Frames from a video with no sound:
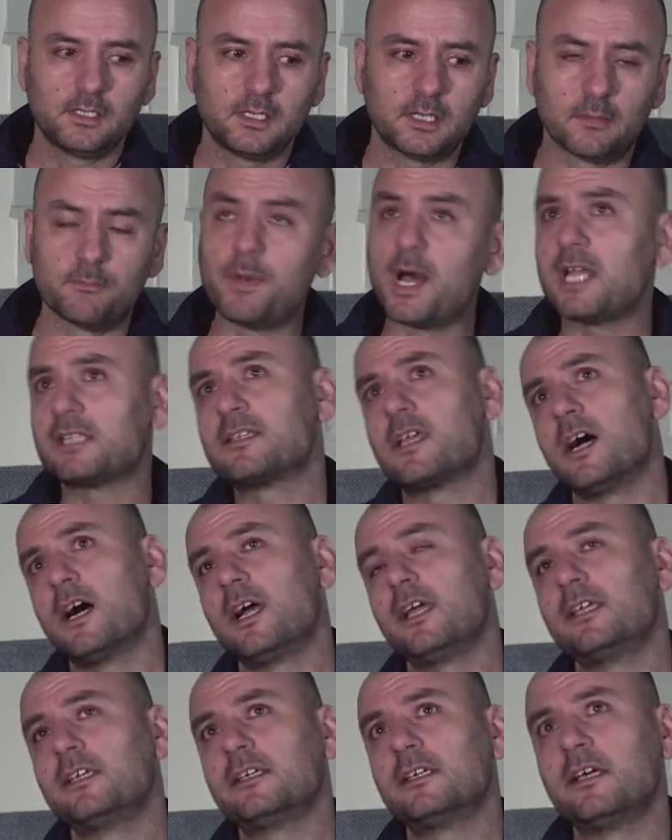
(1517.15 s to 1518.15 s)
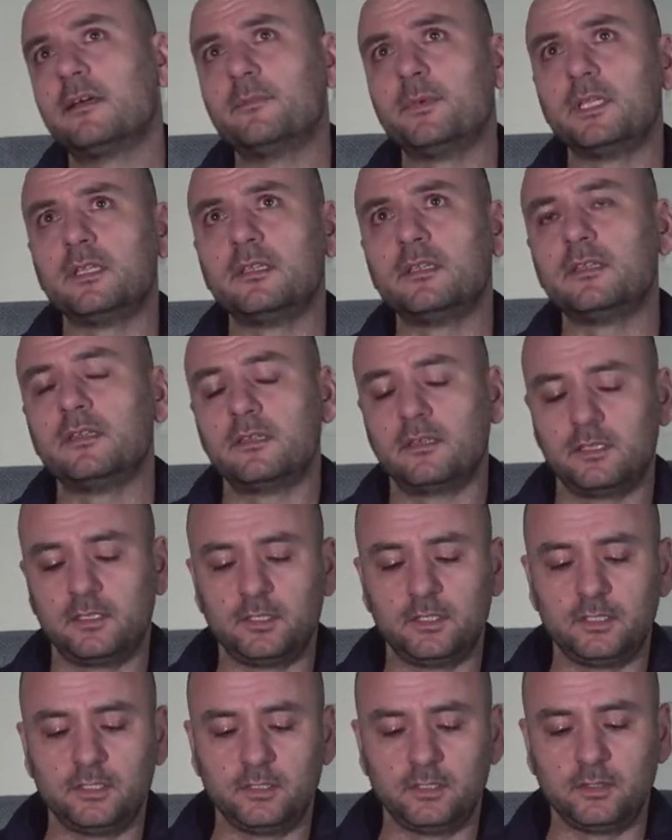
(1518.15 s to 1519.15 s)
a, bad guy. I mean,
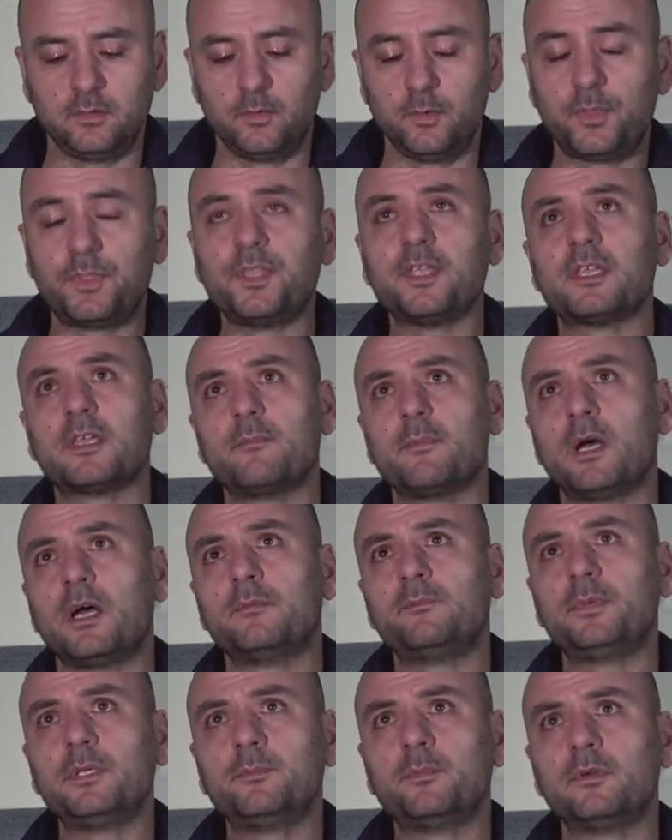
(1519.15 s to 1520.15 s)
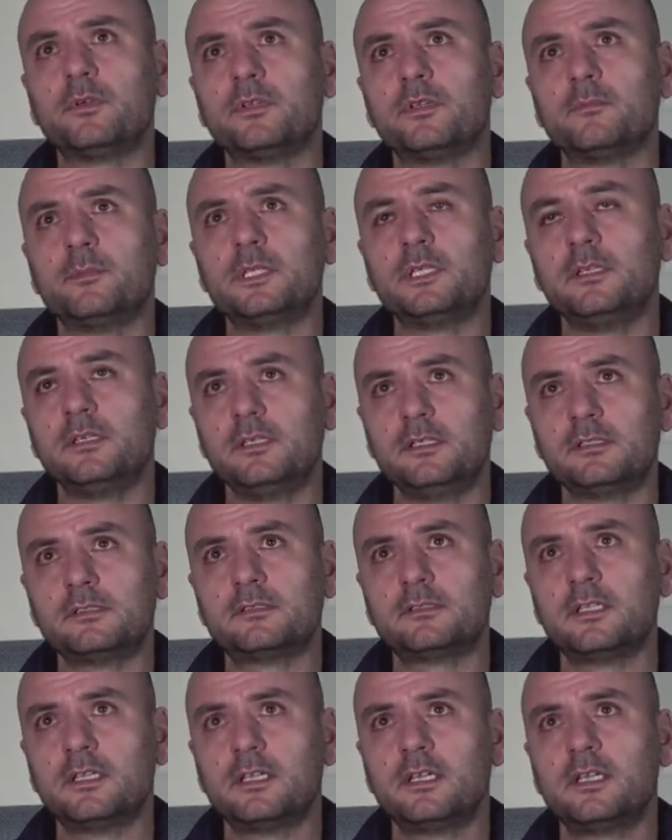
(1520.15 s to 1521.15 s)
you would think about people in the Middle East.
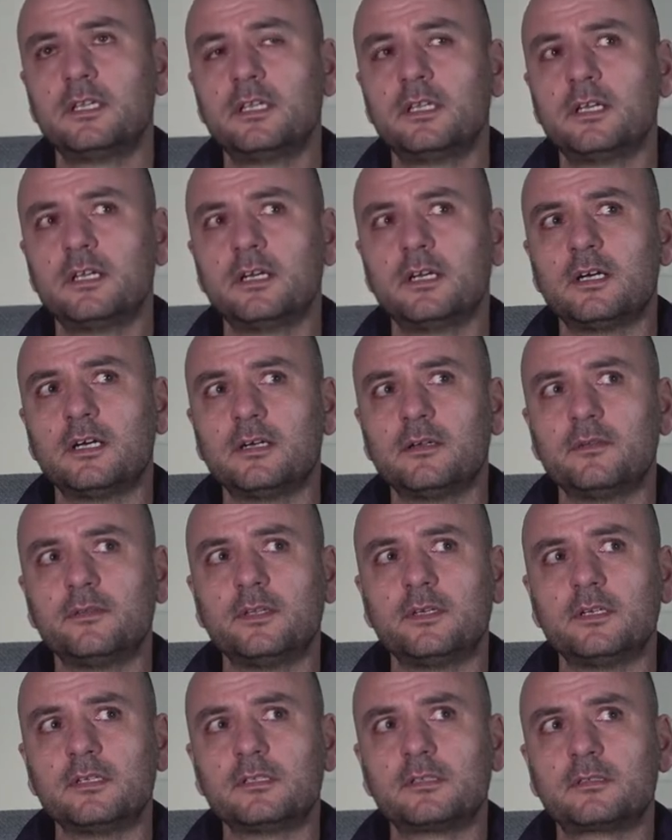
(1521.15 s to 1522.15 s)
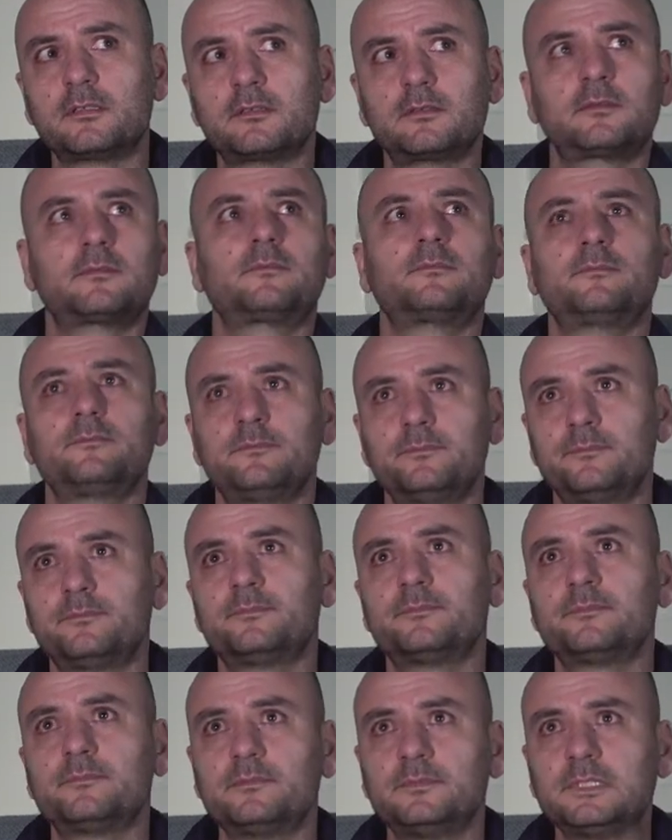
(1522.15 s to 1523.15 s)
Uh, there is,
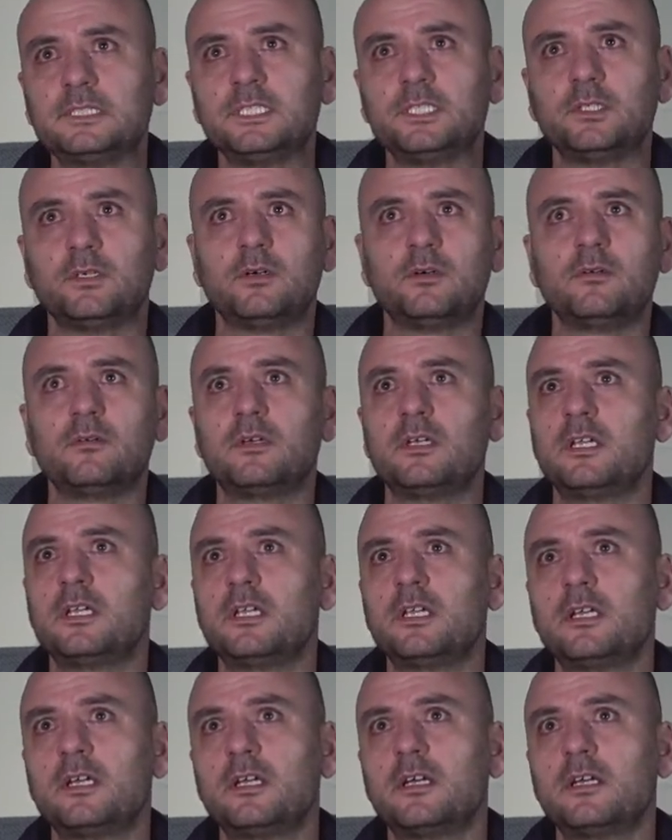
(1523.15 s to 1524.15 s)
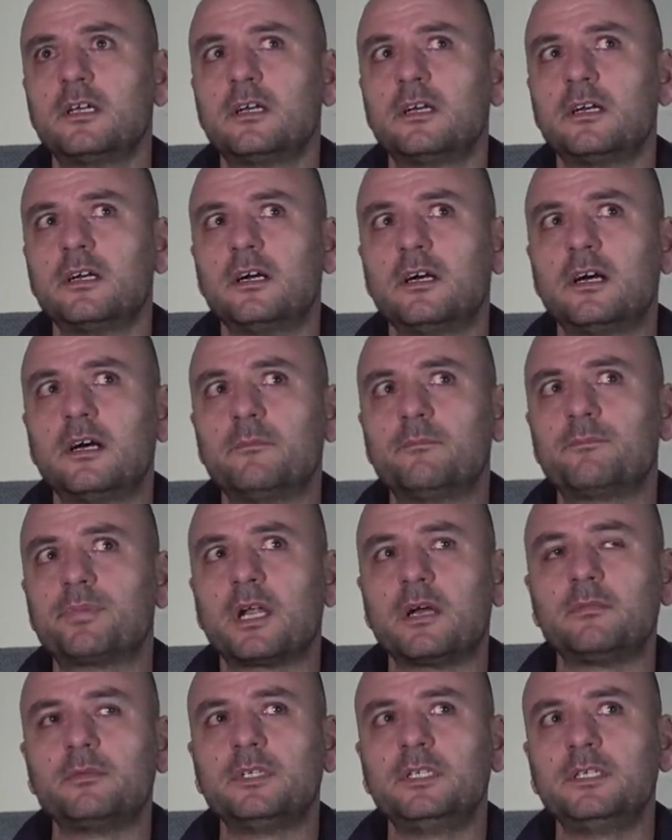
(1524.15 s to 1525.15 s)
you know, uh,
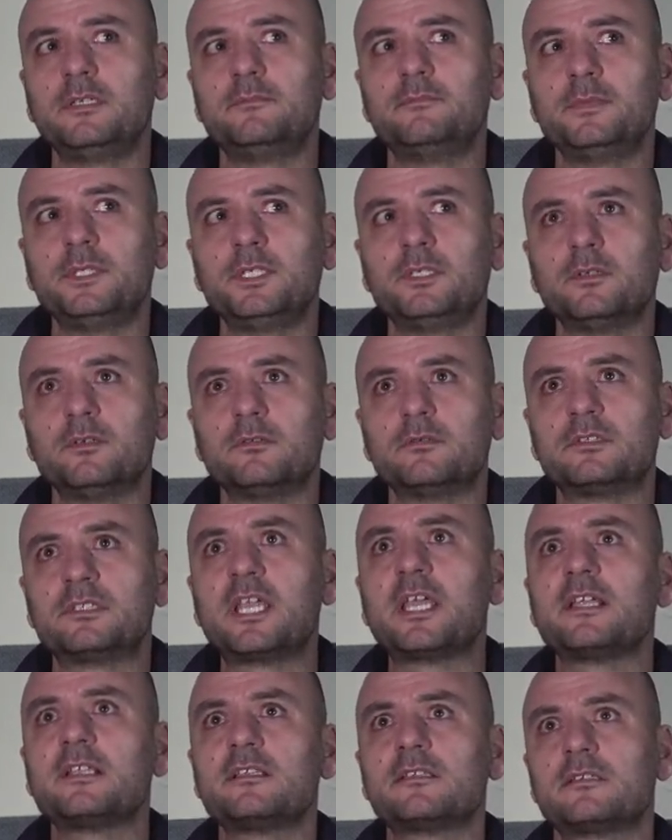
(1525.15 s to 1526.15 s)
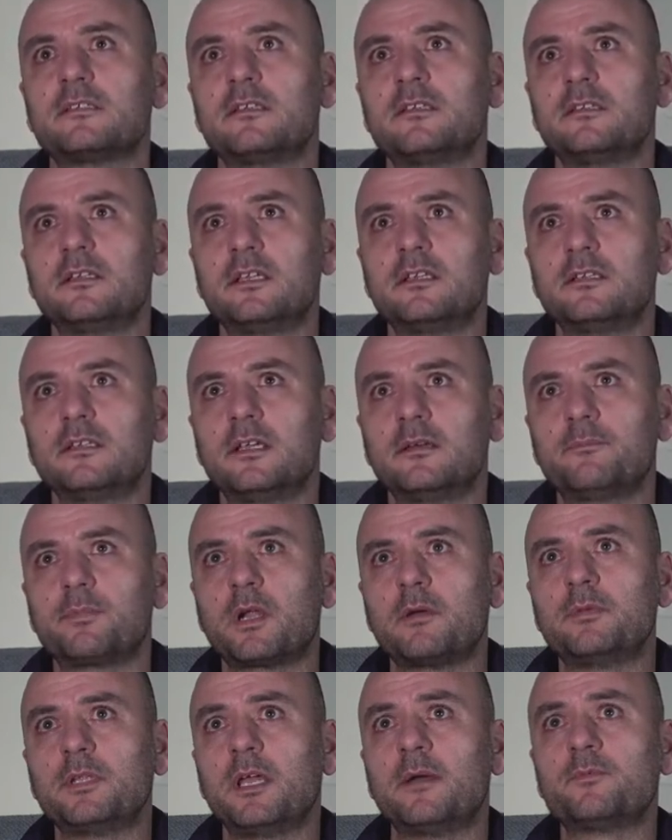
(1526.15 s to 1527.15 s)
probably you know tens and, and
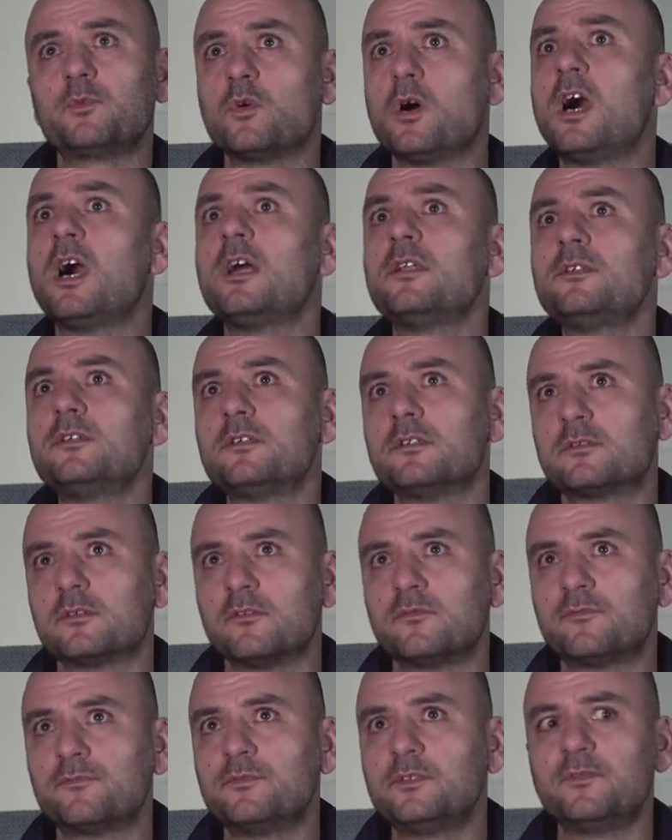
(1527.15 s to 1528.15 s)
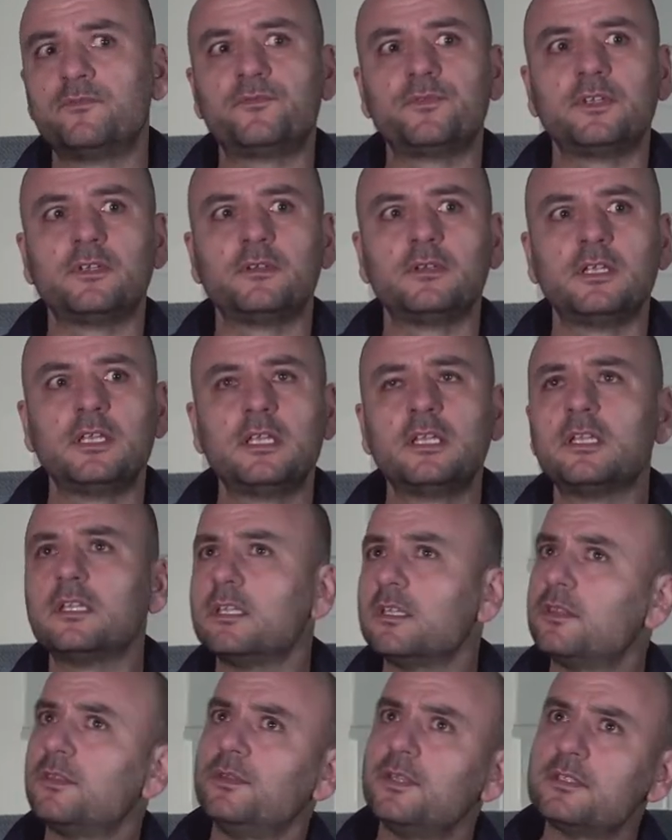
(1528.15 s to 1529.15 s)
probably up to hundreds of different
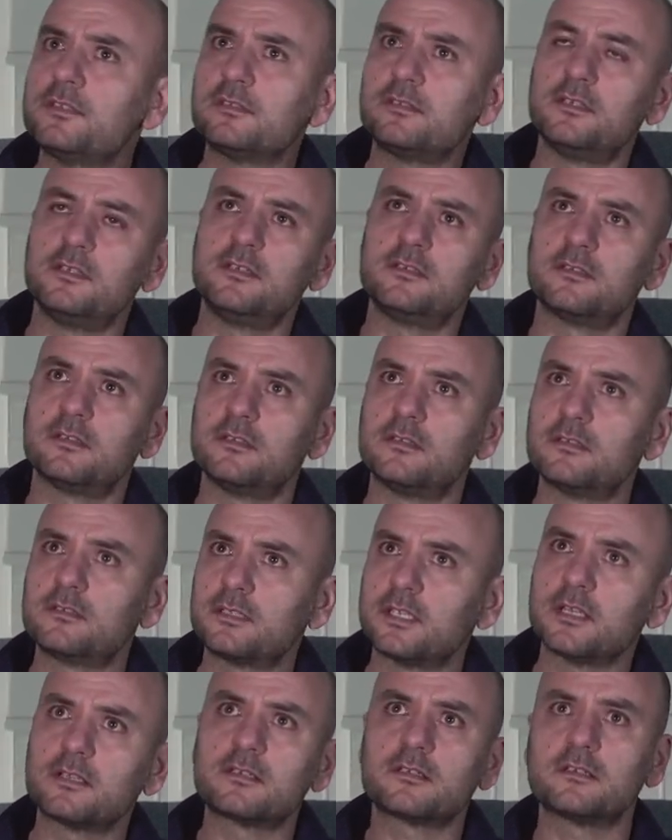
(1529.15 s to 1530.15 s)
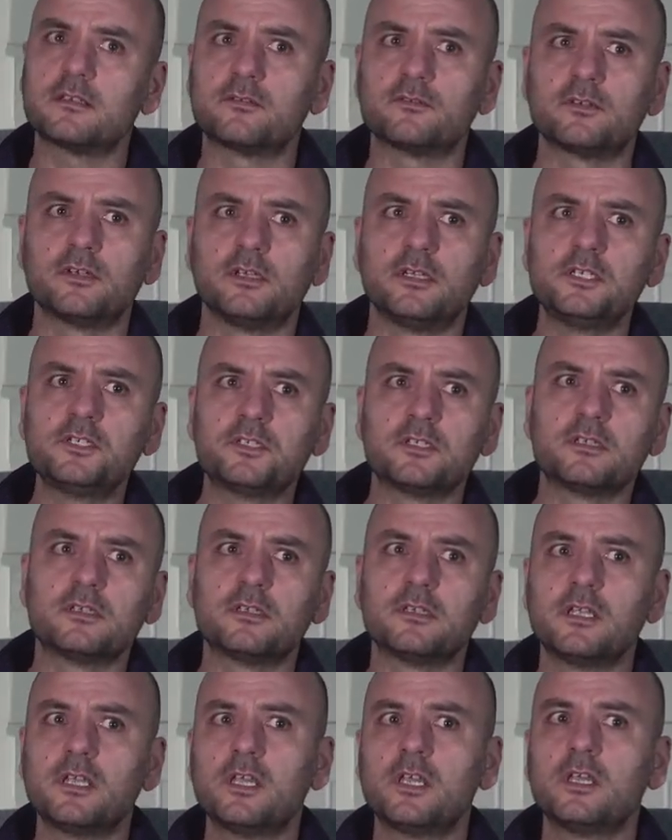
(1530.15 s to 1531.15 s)
ethnicities and sects and religion
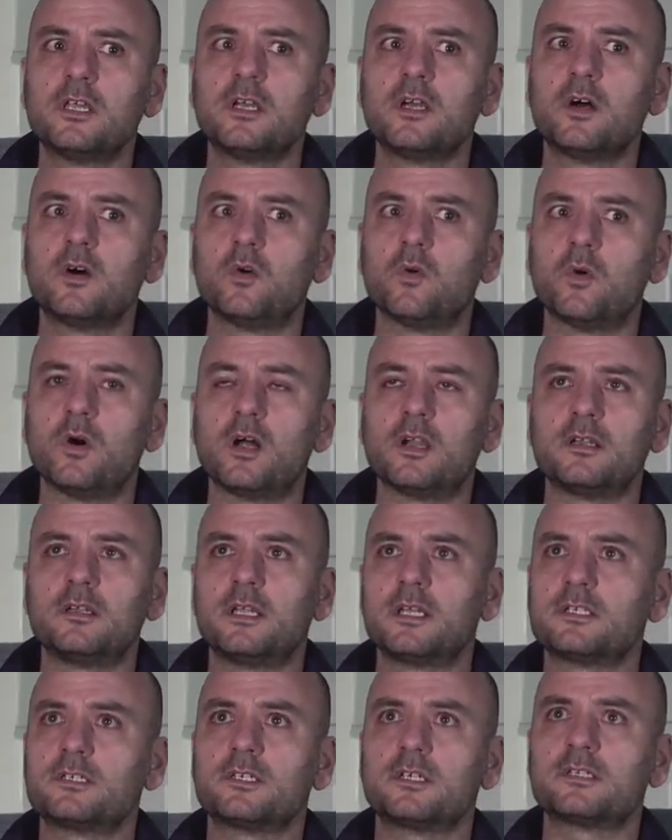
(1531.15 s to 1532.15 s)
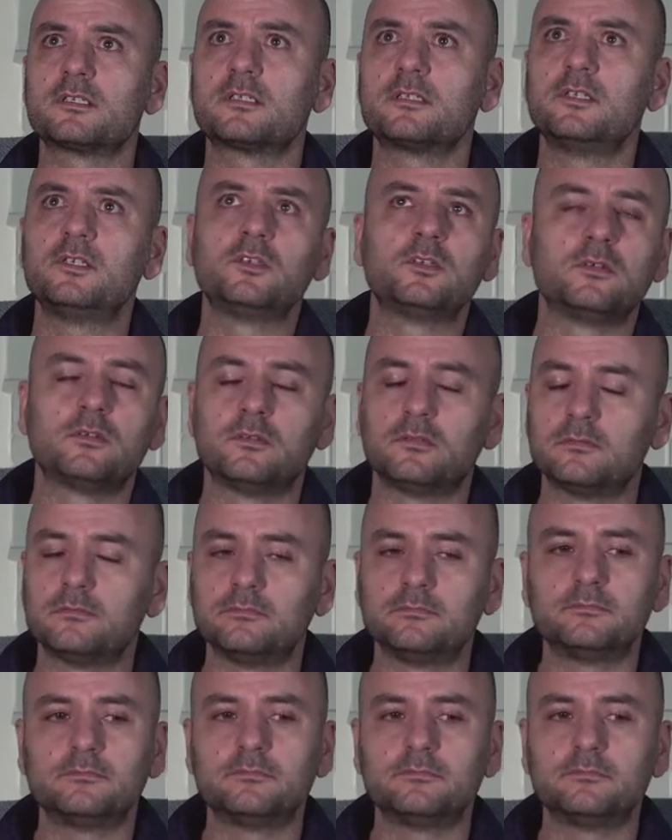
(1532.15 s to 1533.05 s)
who are not just you know